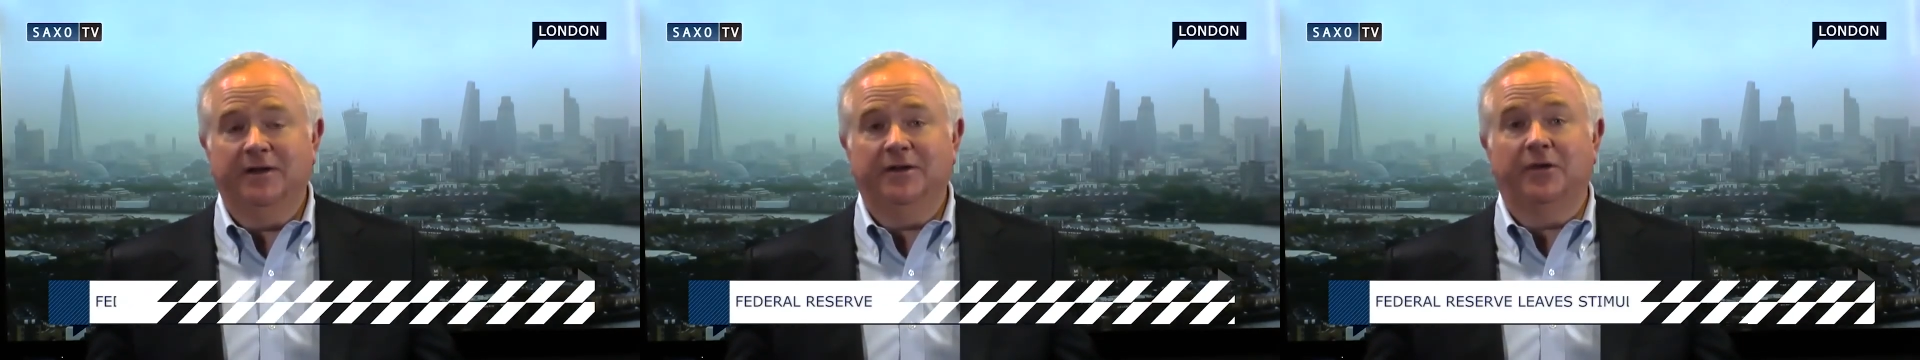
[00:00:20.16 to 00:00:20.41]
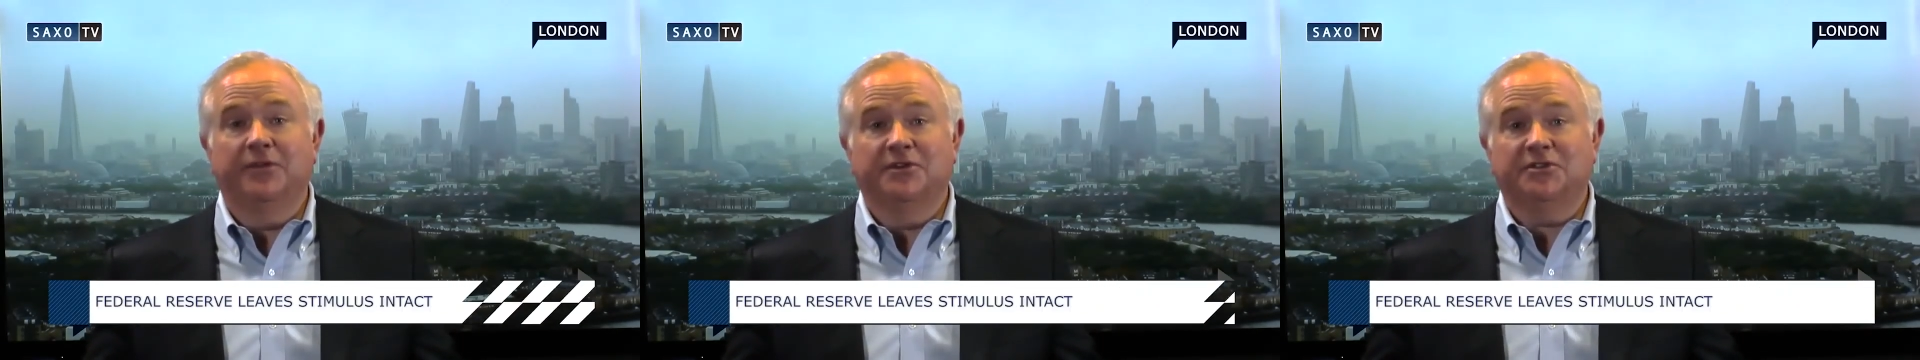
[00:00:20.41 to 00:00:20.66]

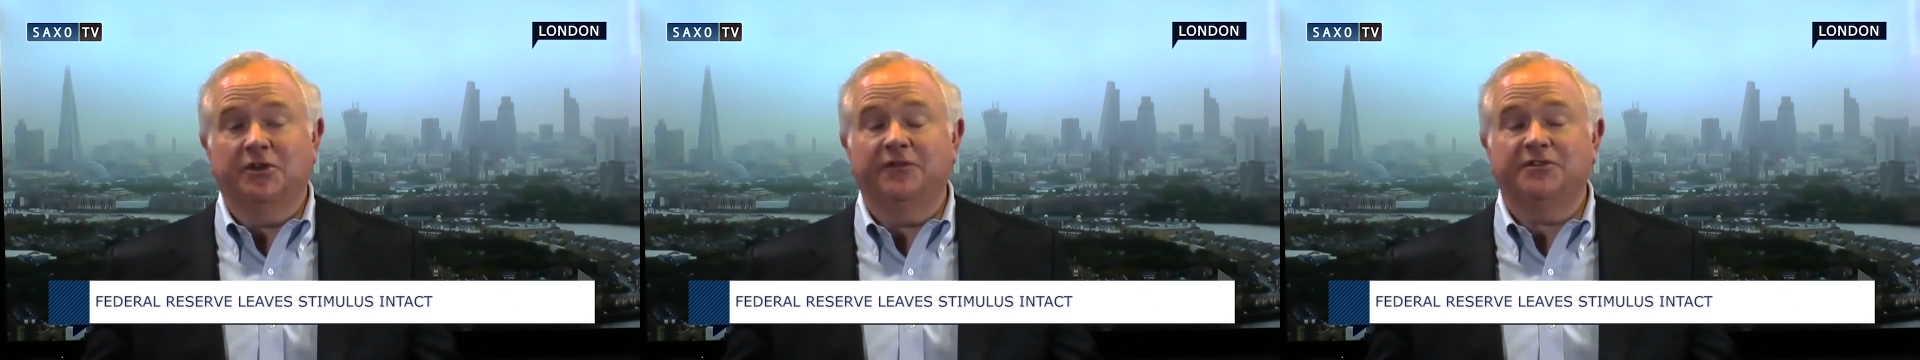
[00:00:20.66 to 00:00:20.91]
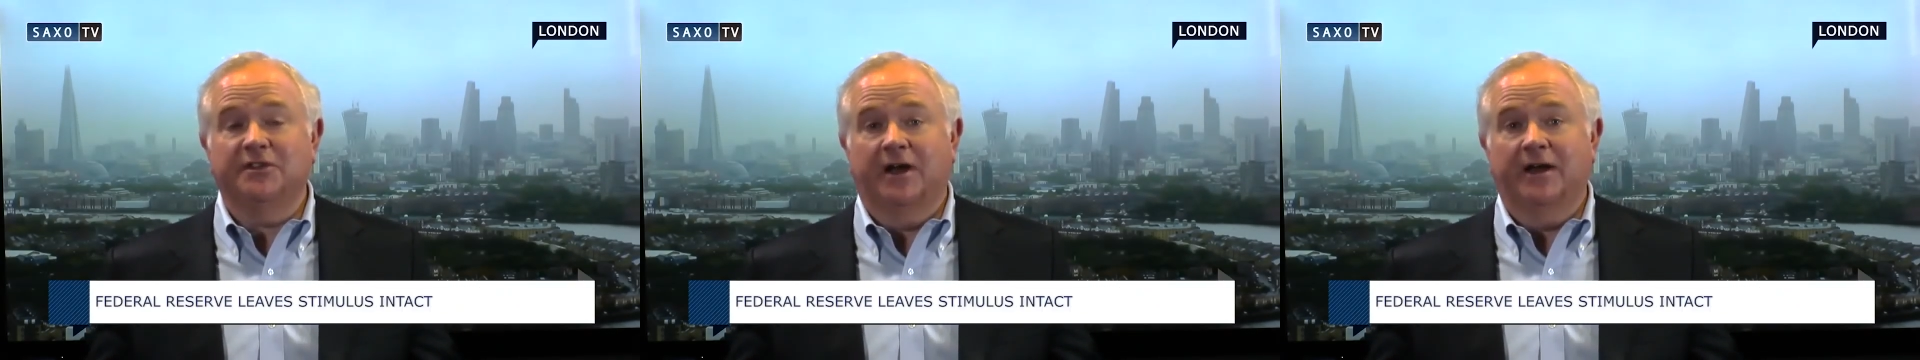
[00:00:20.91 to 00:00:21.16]
on the soft
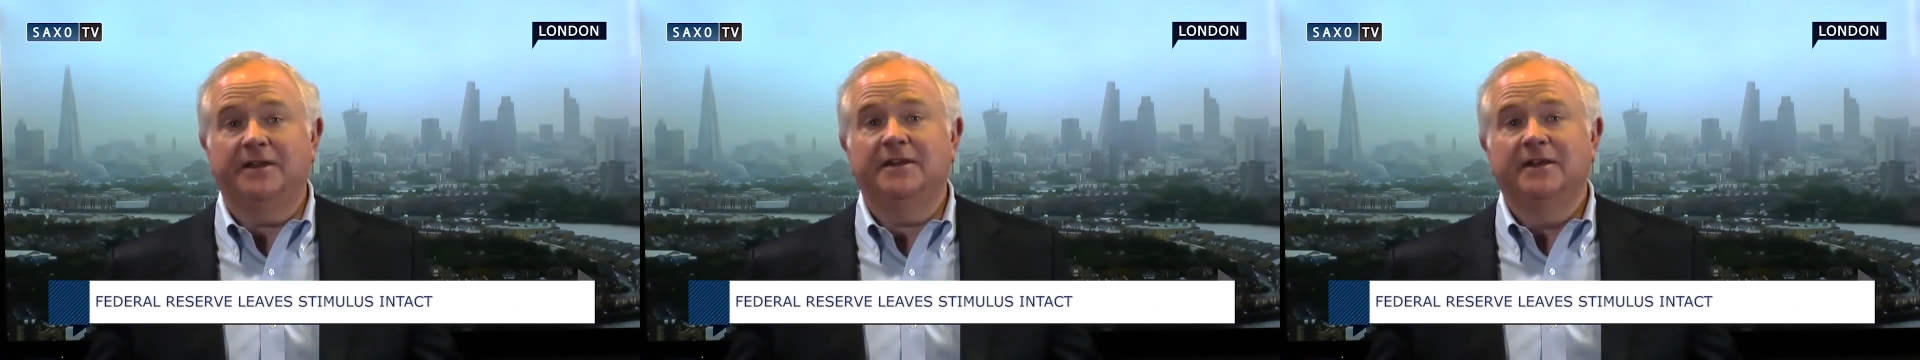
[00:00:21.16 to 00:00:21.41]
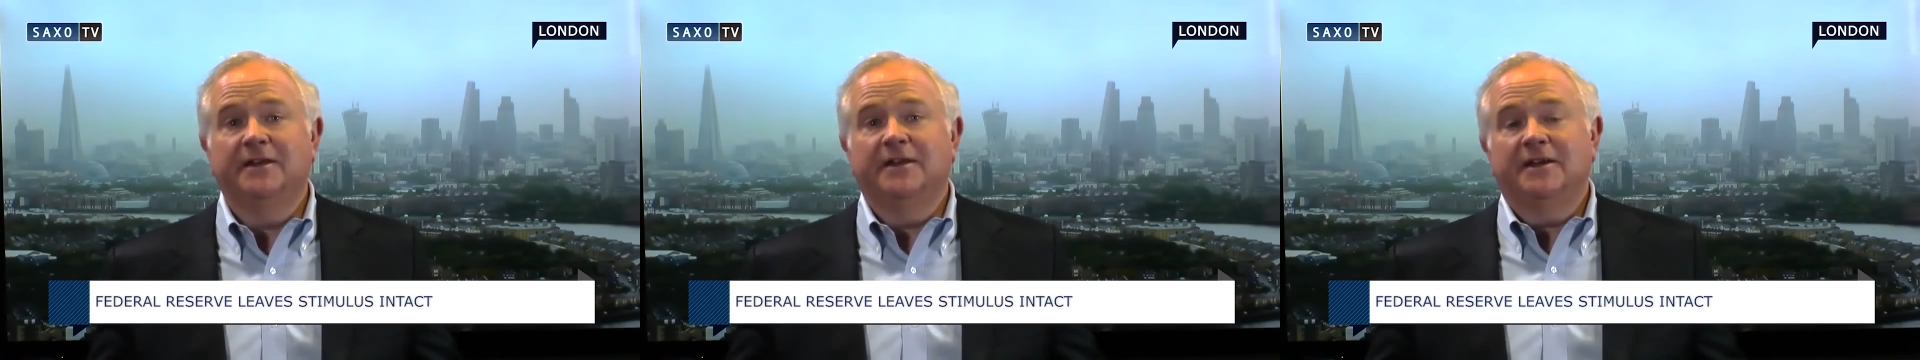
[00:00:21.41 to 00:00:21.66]
side.
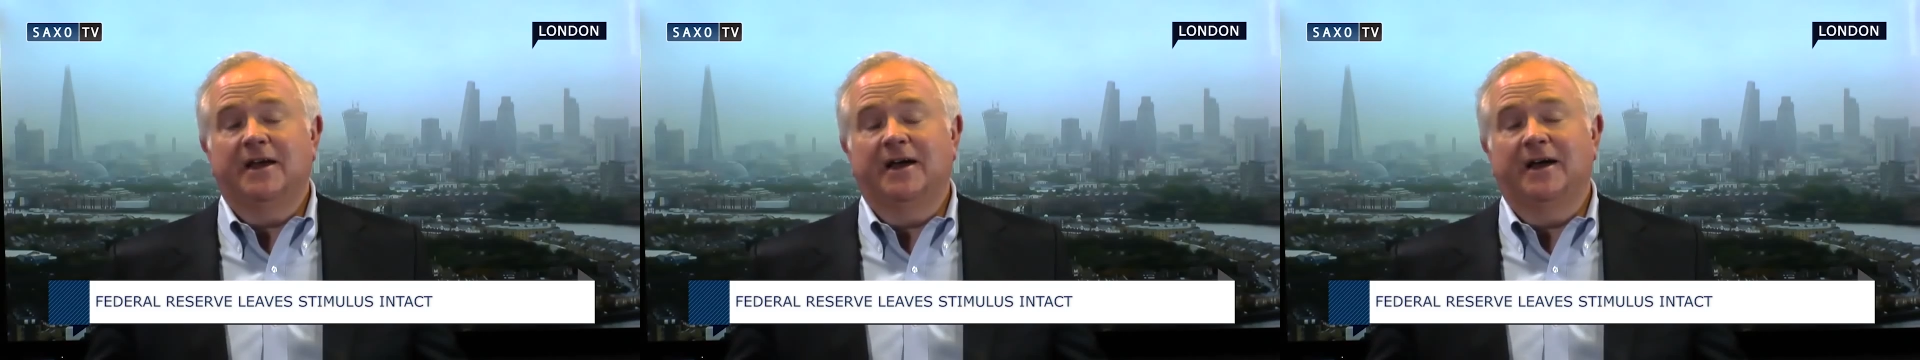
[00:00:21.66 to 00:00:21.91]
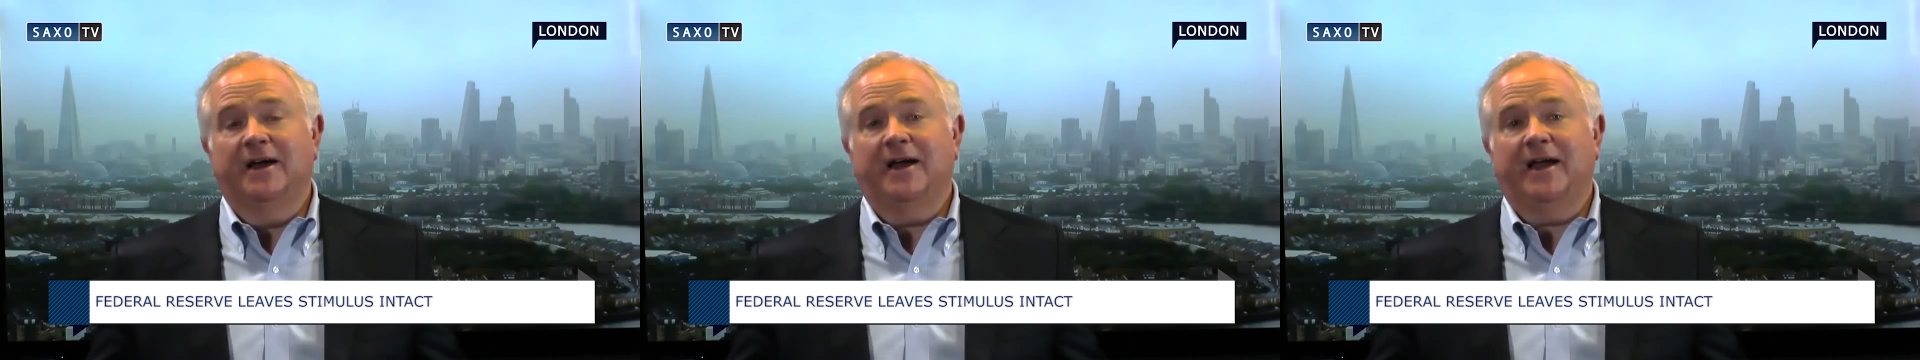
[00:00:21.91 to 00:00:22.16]

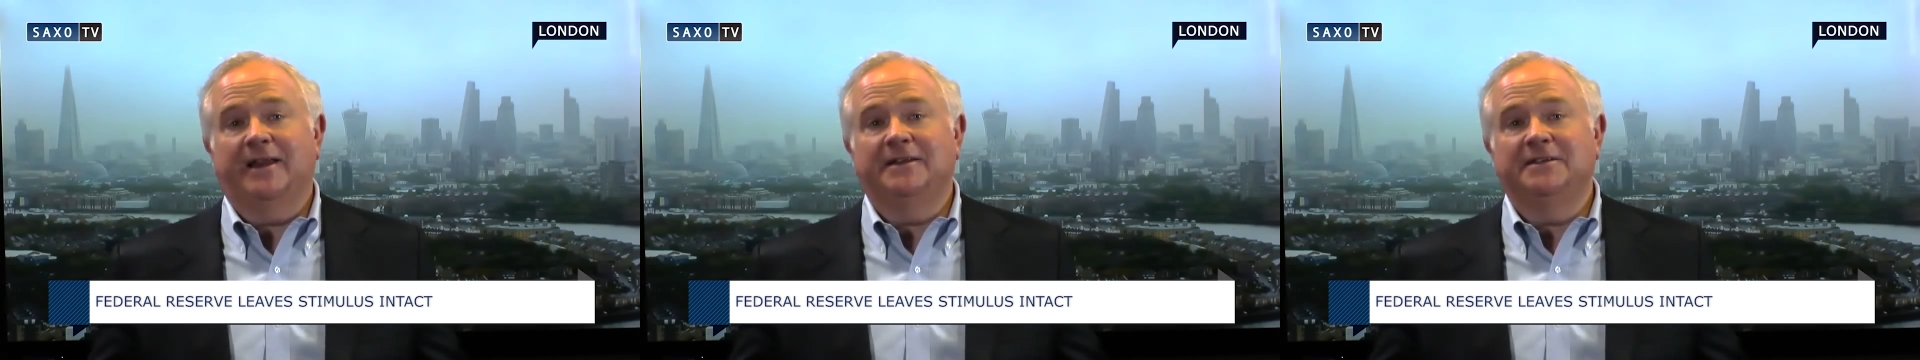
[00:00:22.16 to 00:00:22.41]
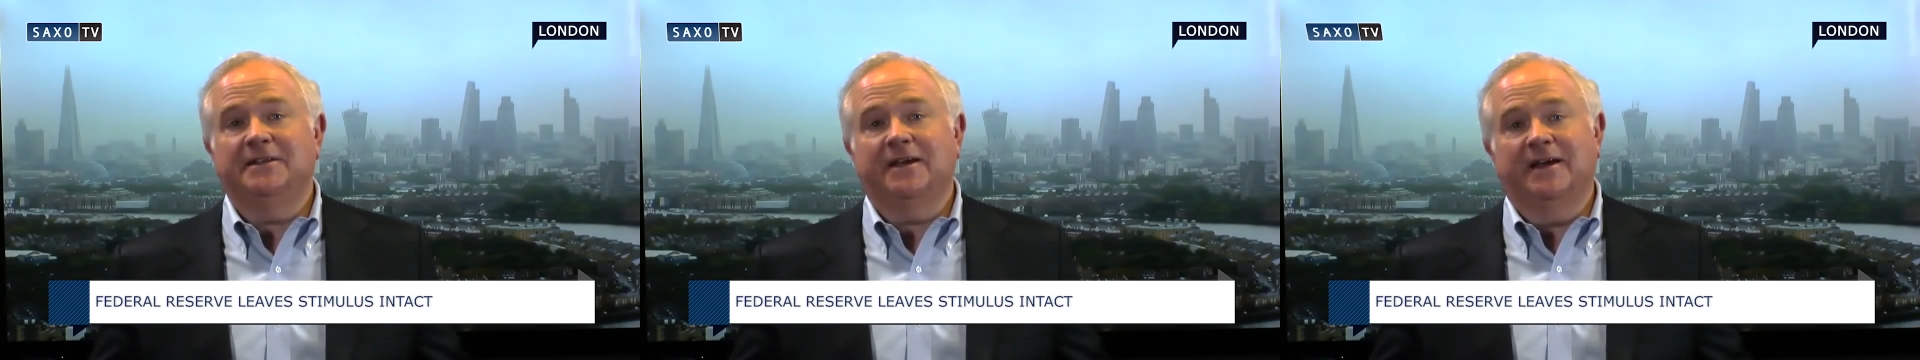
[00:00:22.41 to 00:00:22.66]
Uh,
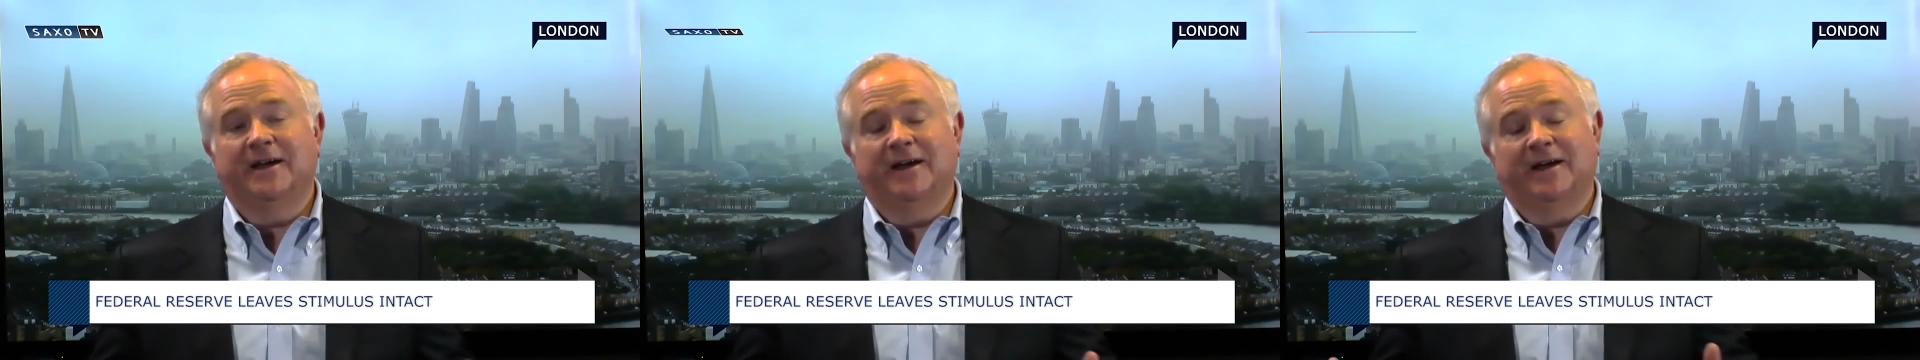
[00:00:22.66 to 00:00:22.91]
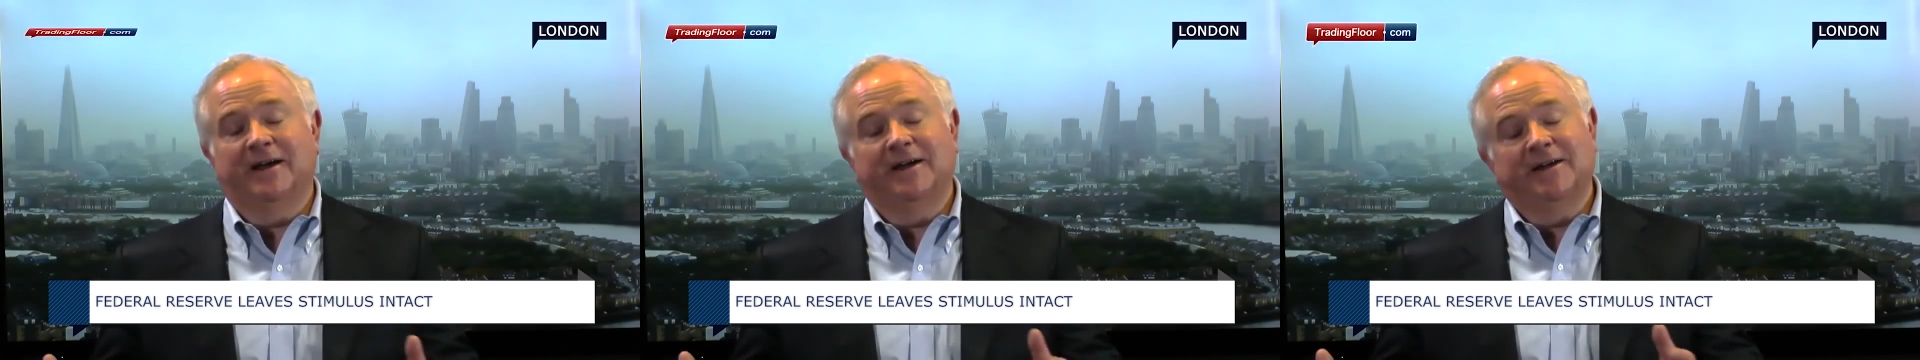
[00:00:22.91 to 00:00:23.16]
and
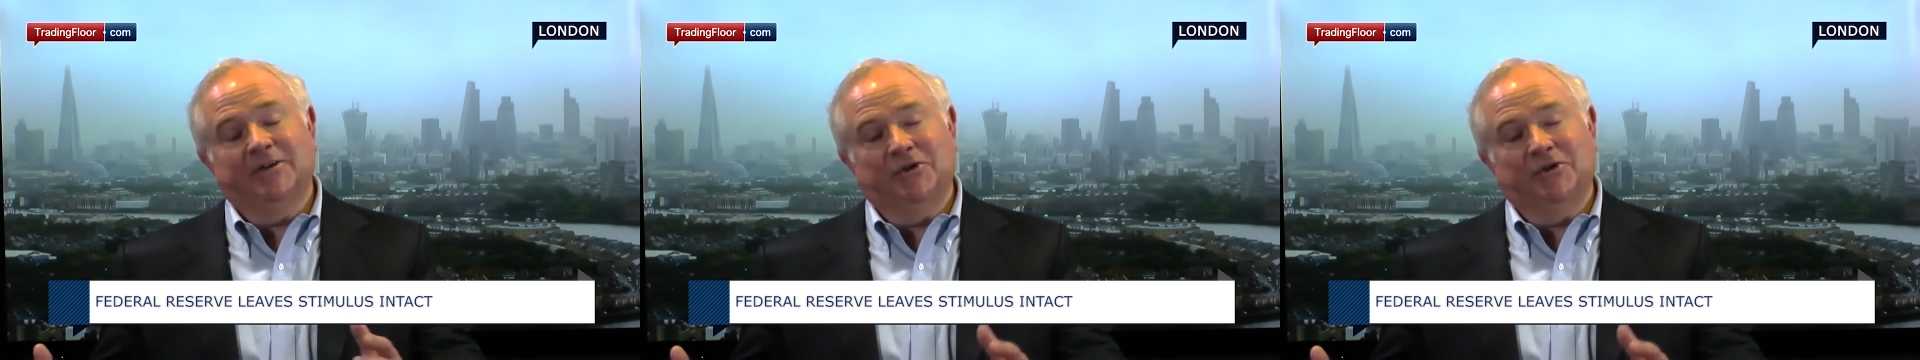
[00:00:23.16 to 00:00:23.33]
uh,